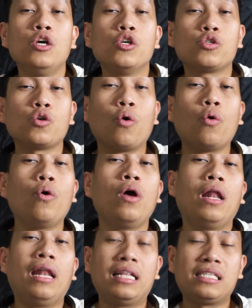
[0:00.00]
So,
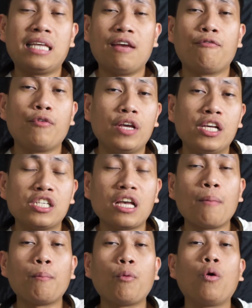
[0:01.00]
let's say for
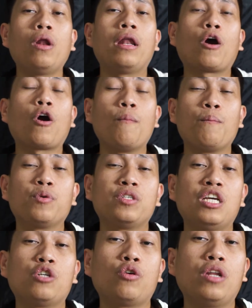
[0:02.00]
example, the
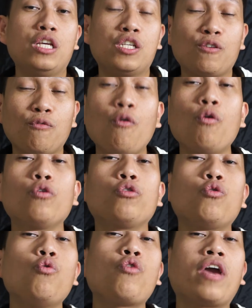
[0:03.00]
composition is for
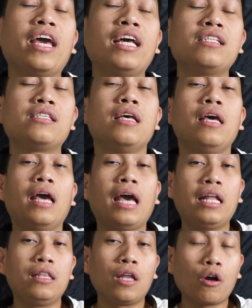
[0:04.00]
two kids
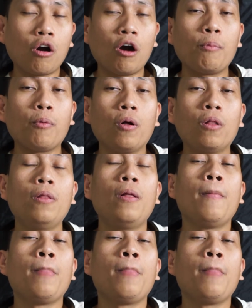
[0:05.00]
and the couple